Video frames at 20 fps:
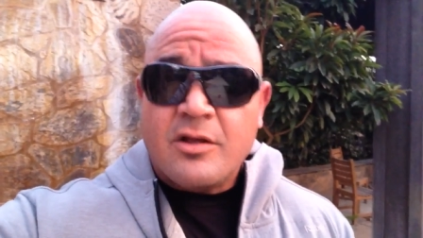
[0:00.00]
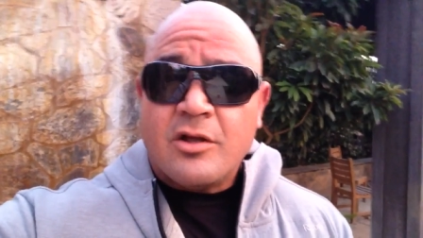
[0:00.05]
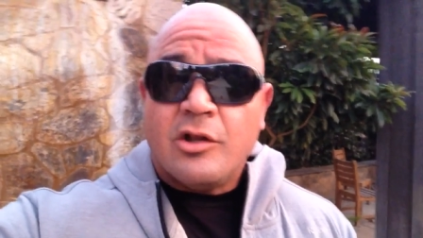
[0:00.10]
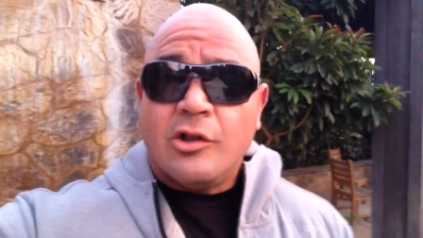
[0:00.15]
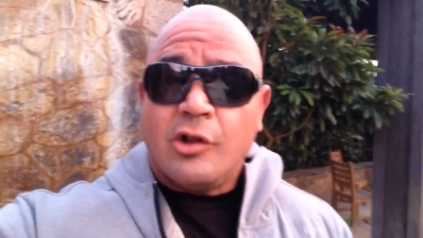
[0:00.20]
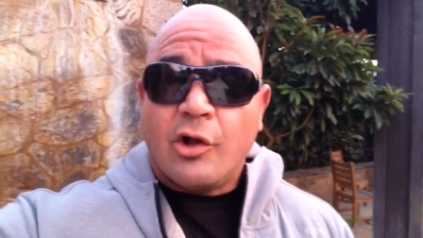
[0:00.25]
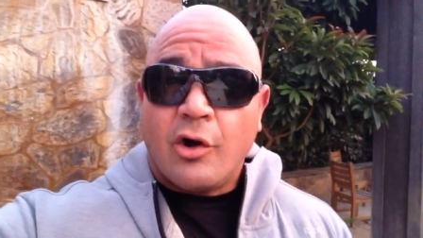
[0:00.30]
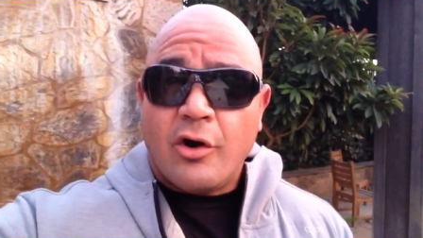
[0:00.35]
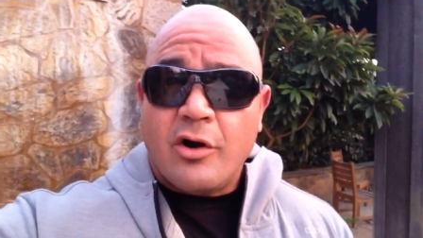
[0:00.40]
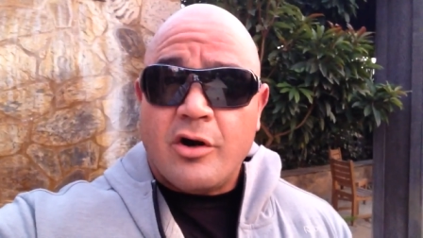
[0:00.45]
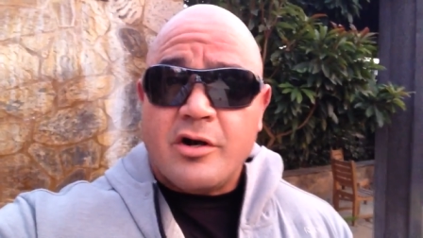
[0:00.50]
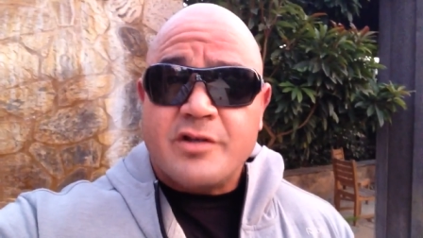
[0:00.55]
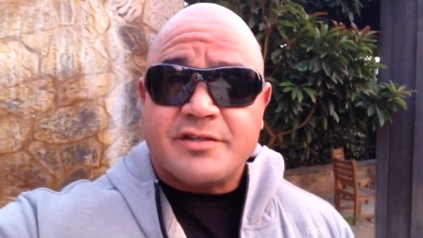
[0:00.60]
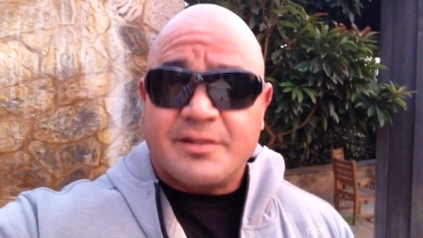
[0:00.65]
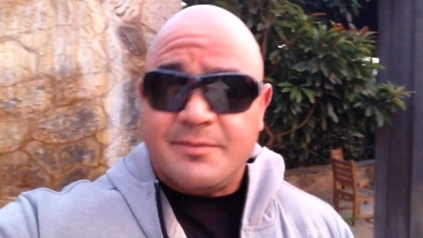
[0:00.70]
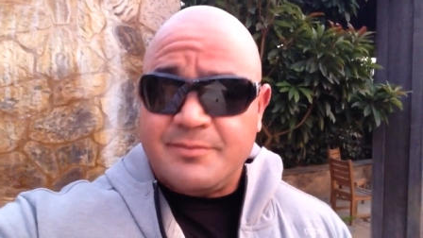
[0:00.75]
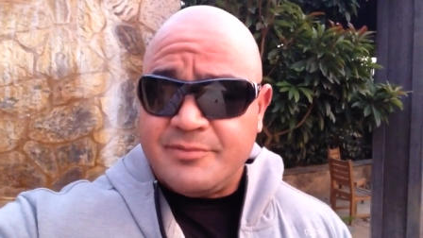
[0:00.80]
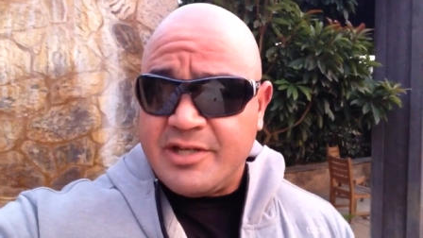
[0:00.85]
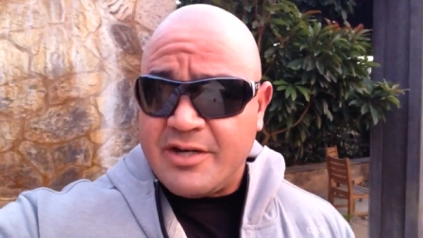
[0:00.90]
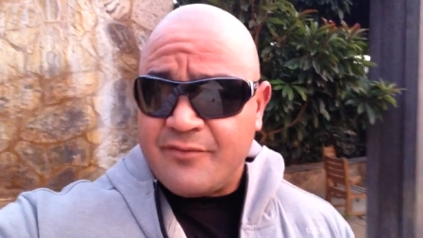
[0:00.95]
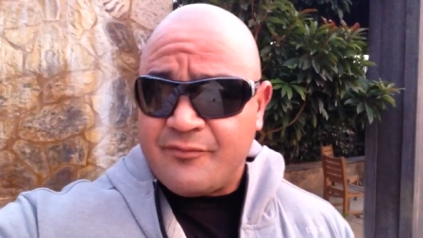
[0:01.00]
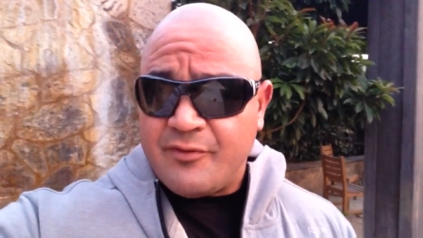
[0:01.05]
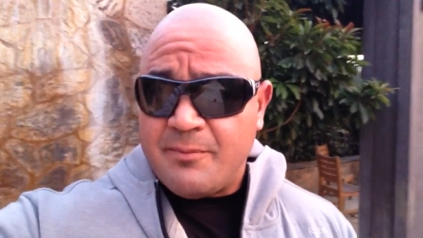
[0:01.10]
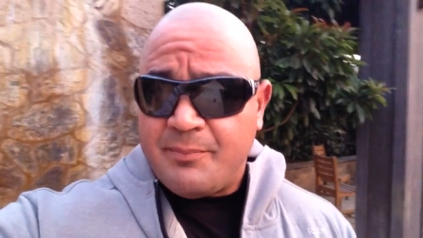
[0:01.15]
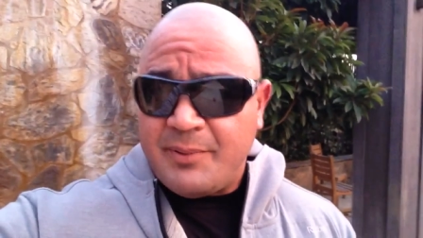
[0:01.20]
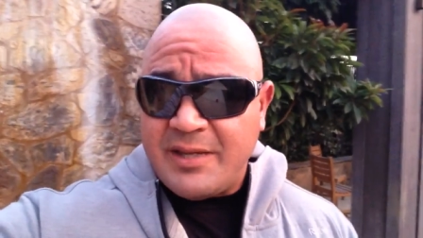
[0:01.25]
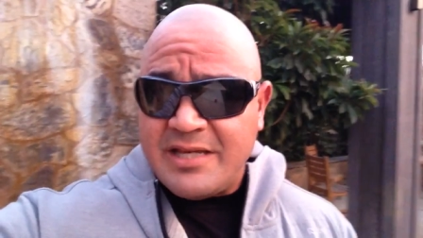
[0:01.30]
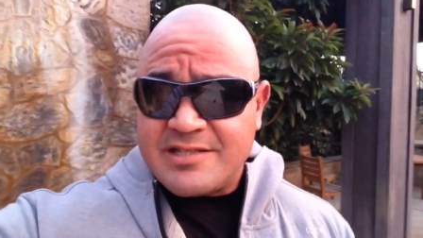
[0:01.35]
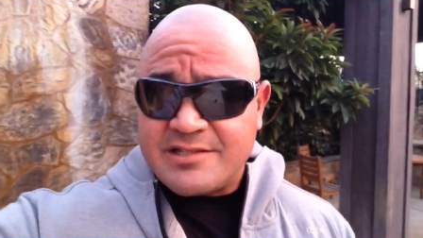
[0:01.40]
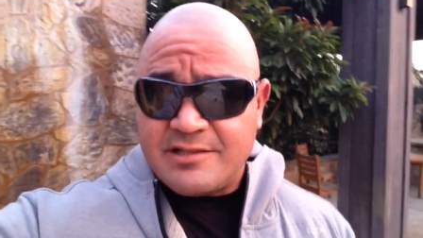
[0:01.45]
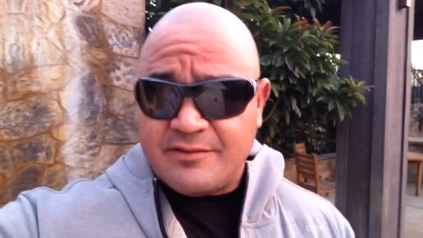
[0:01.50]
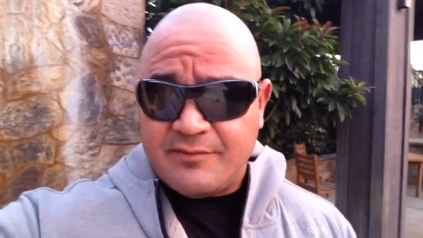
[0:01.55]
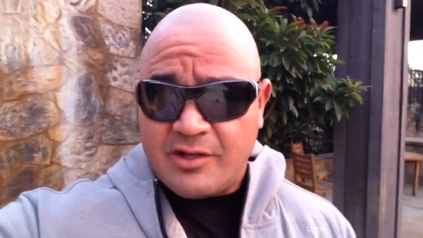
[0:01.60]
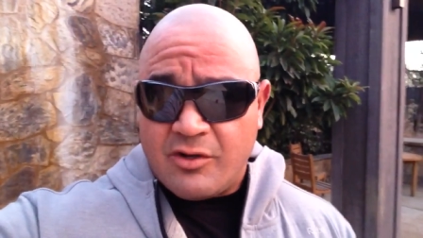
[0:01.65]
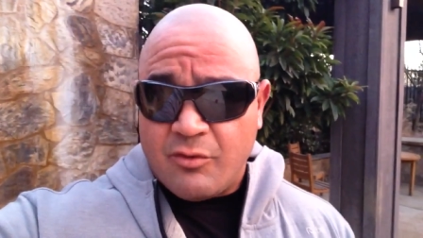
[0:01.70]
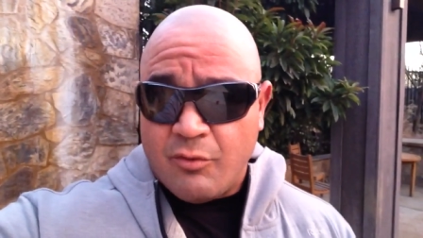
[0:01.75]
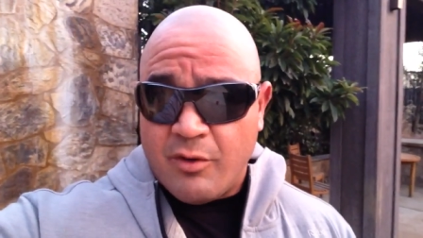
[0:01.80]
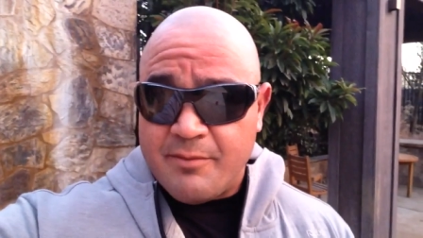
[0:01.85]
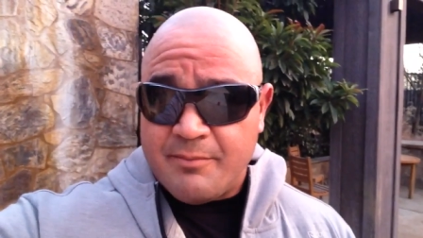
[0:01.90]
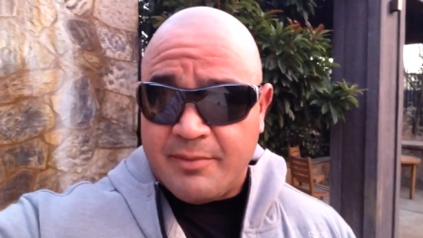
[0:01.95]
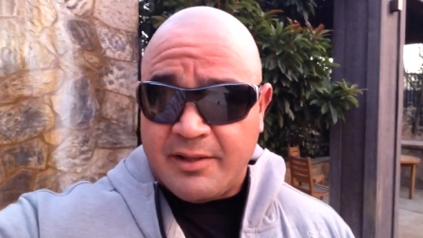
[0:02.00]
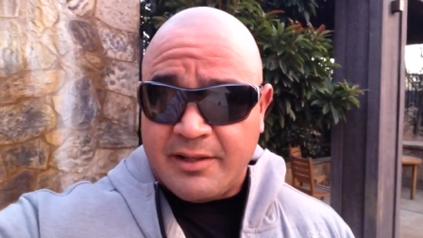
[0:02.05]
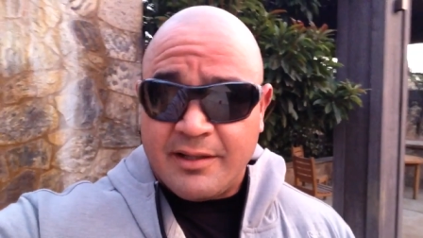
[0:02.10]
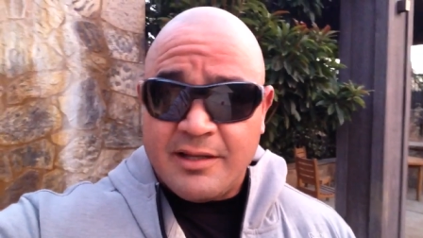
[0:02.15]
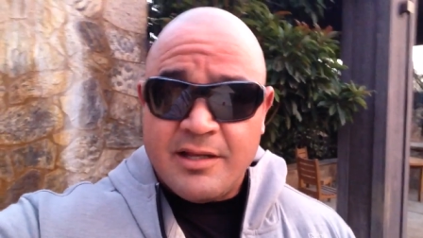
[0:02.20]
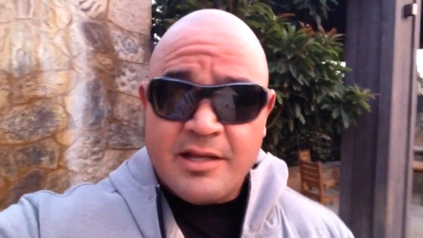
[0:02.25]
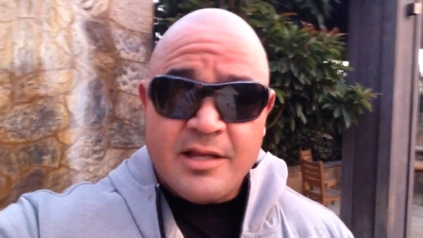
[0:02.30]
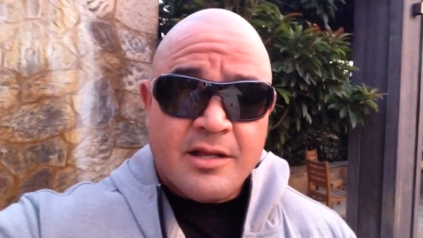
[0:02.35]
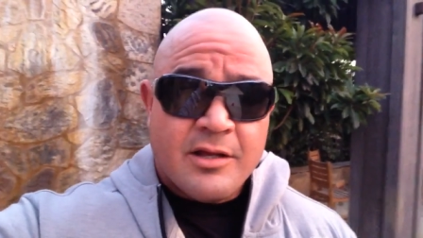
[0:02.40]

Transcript: Learn some different pieces of equipment.